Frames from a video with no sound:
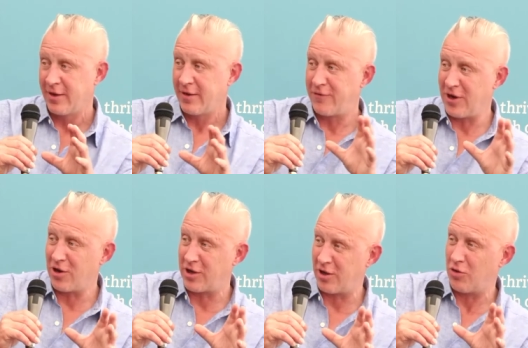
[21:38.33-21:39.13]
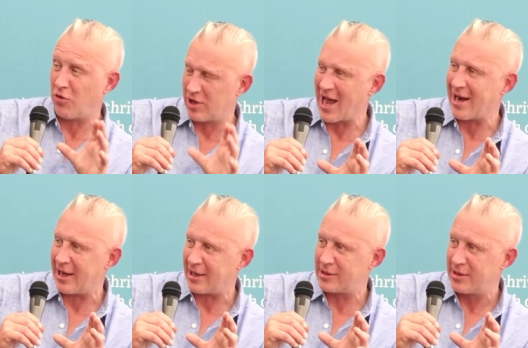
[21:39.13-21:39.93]
If we look at
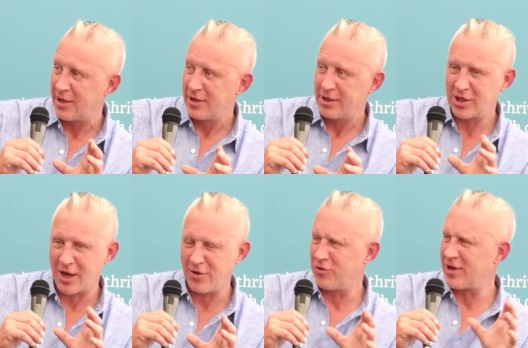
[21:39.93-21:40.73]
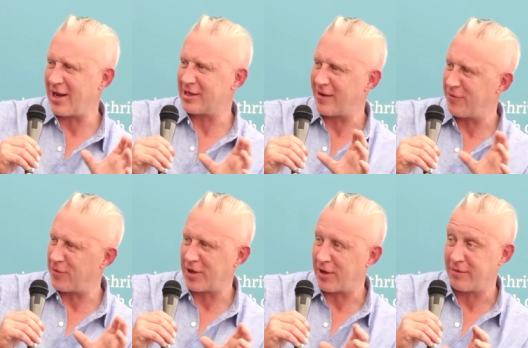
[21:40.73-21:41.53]
organics, so organics,
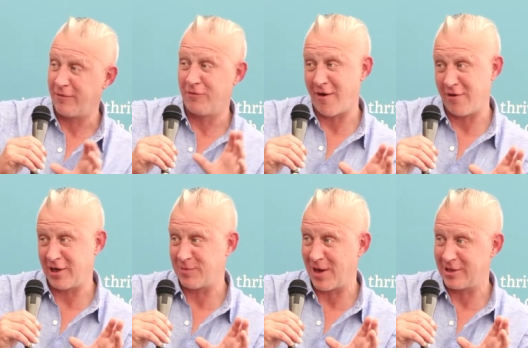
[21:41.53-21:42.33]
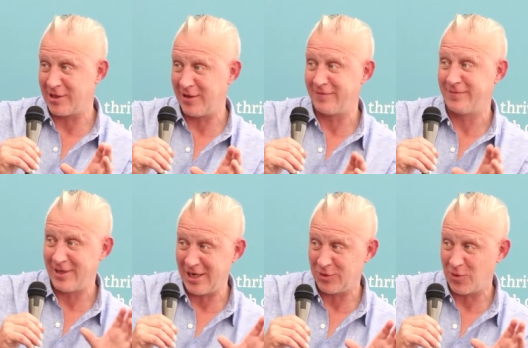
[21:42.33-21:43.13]
everyone, you know, very expensive
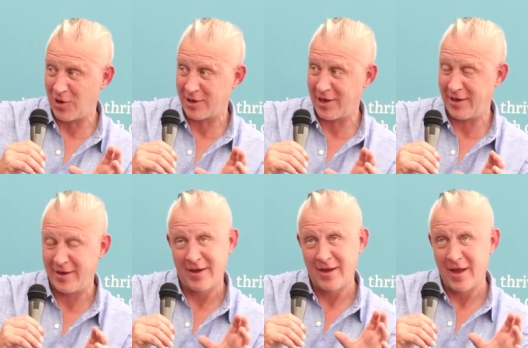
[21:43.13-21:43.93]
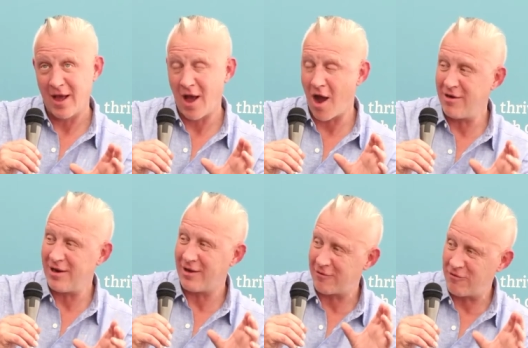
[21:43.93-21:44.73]
niche market. Only
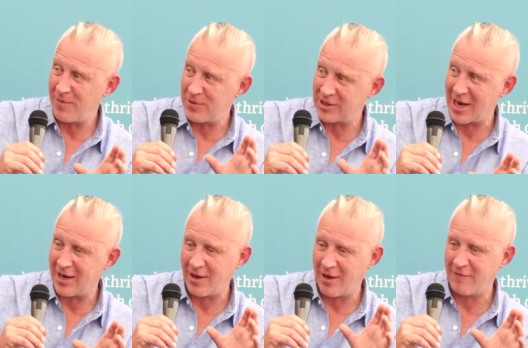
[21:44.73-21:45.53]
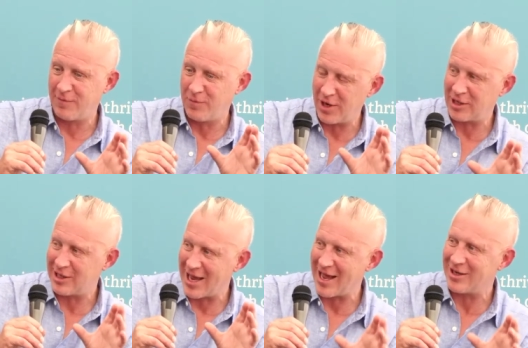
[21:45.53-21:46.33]
3% of British
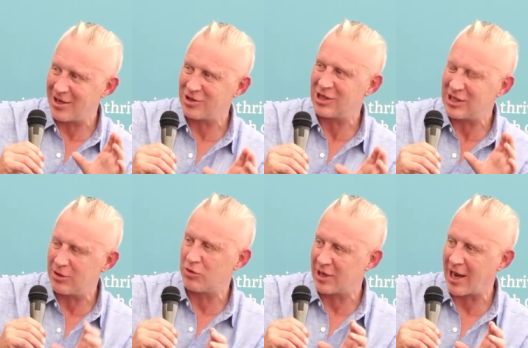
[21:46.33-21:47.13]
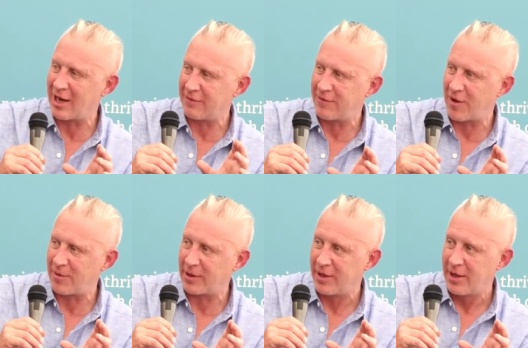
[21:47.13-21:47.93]
land use is in organic farming.